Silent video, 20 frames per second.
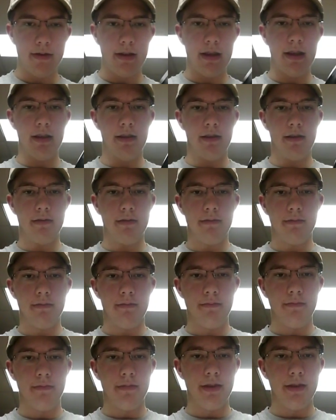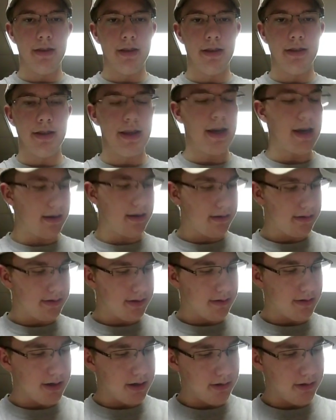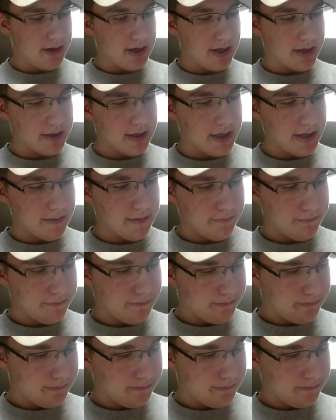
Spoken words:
It does that, so I don't like that.